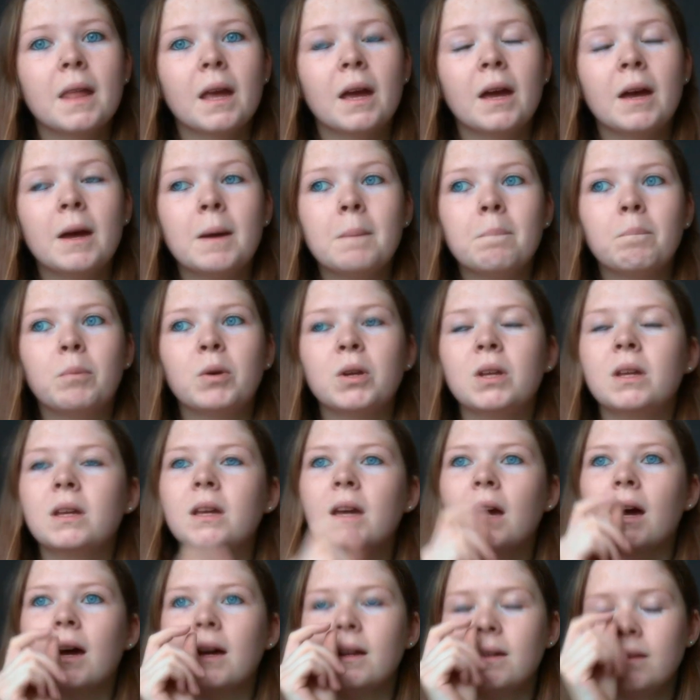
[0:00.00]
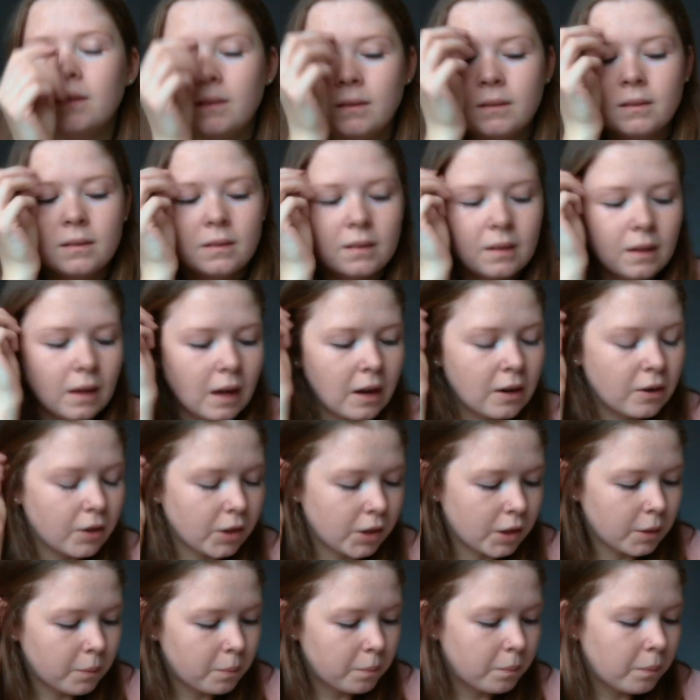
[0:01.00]
but you can.
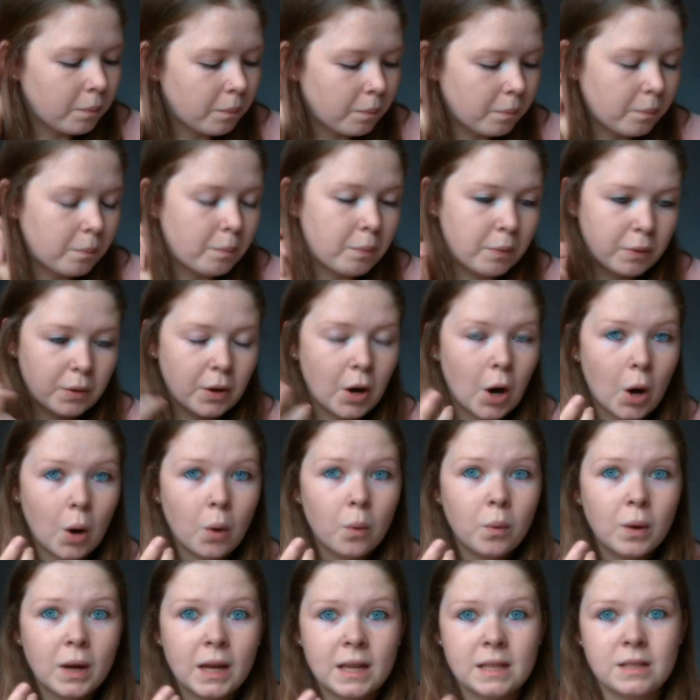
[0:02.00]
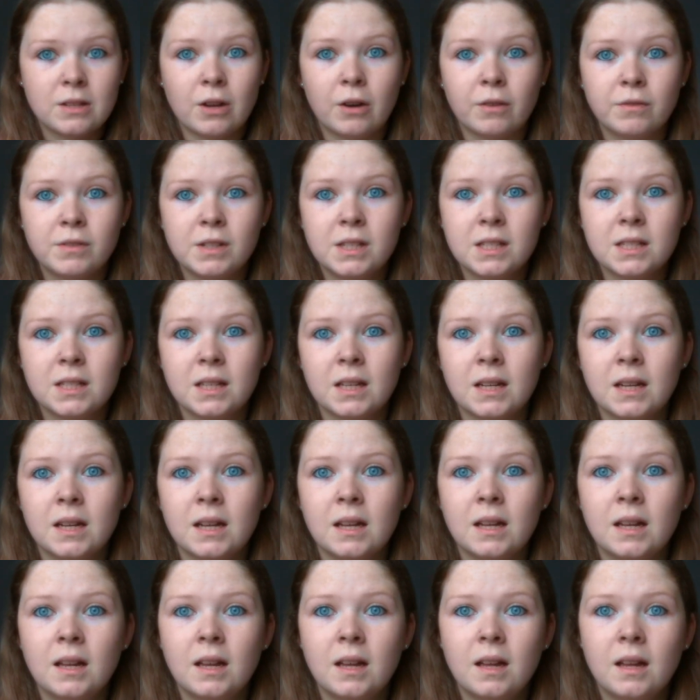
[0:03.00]
Another pro is
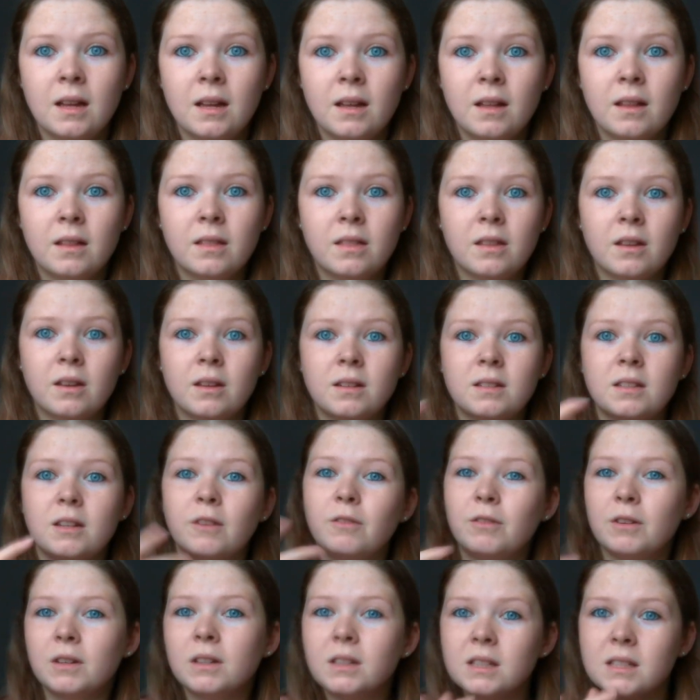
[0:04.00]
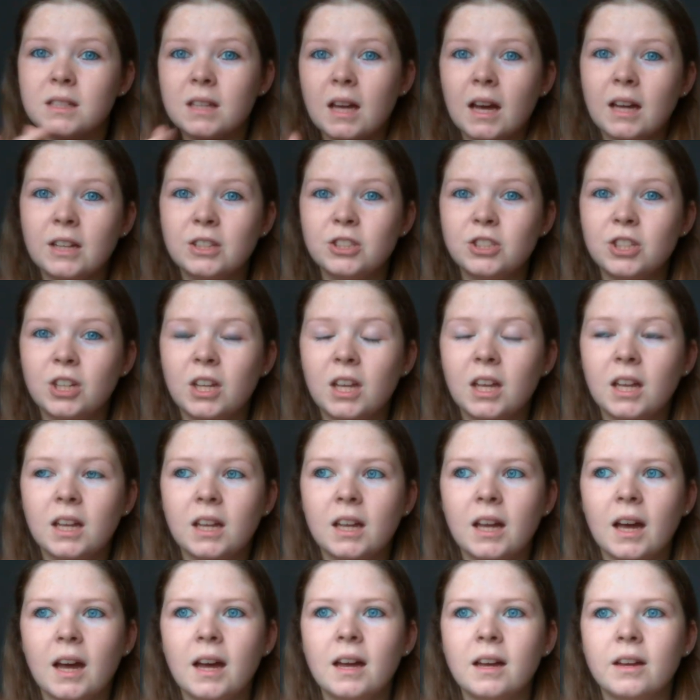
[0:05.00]
obviously the different designs you
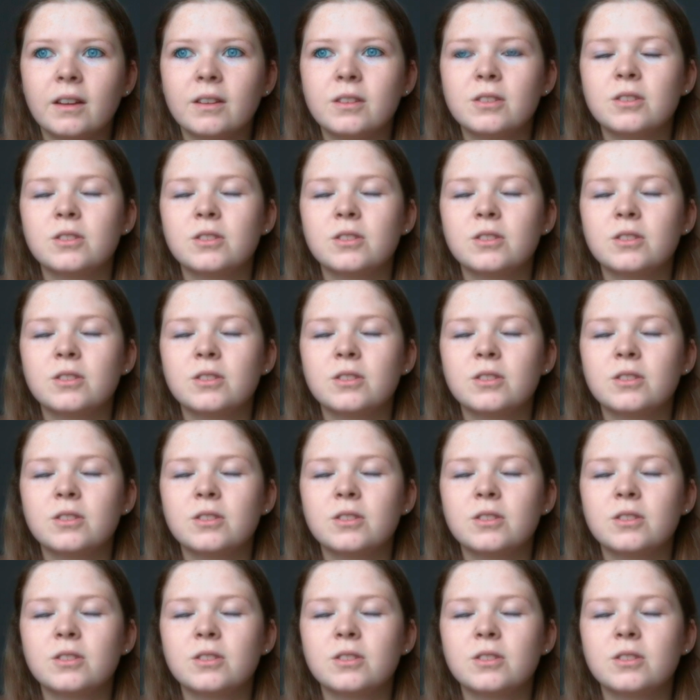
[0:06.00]
can get.